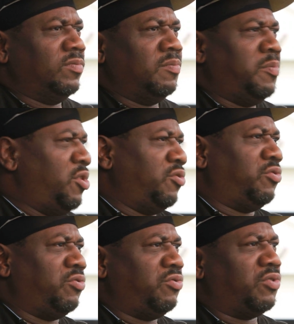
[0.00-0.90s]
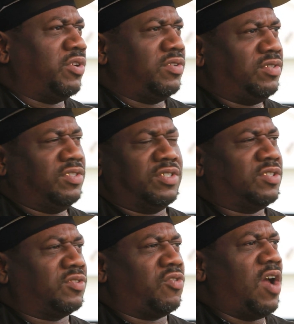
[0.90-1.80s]
mildew, and she
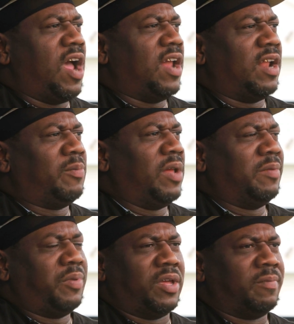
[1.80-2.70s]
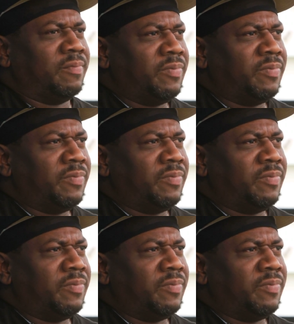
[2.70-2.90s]
just cried. And I'm like, babe,